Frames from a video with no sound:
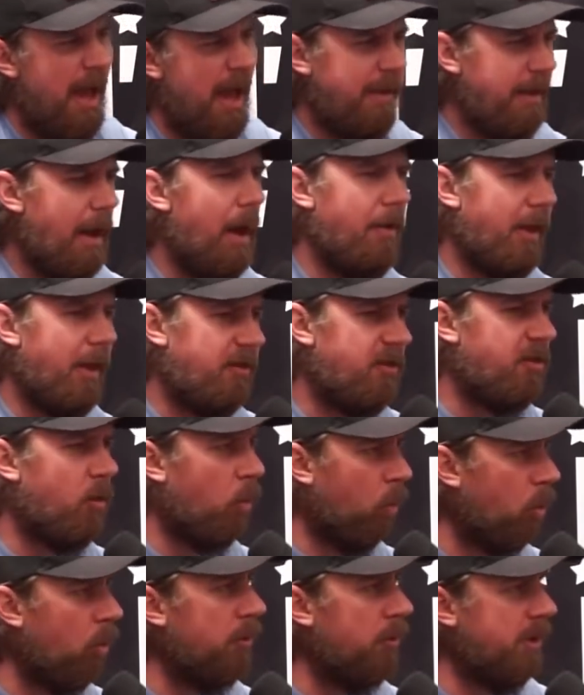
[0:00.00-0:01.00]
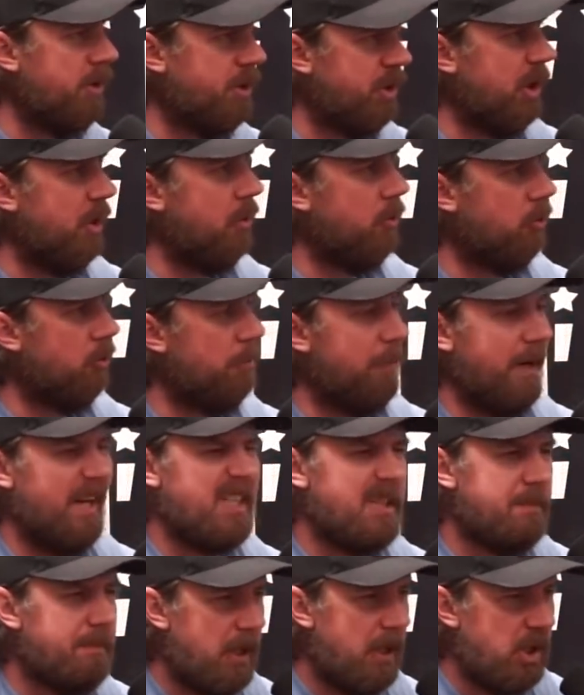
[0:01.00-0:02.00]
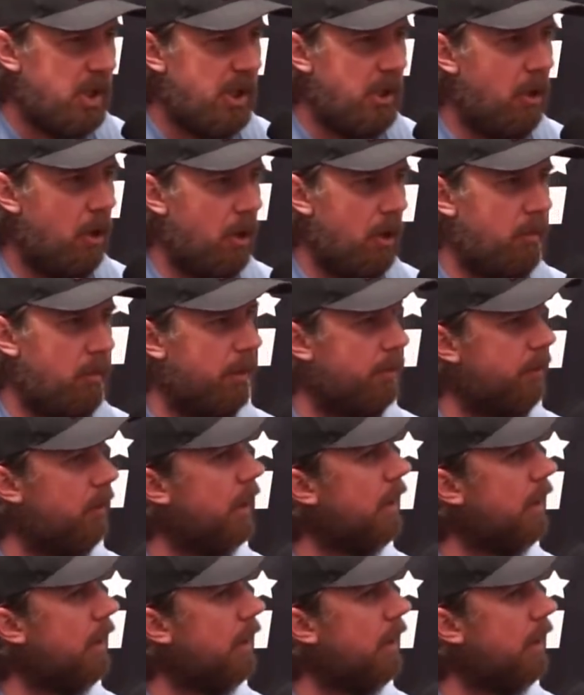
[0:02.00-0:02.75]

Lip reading: And now that's the world in general, but especially in Hollywood.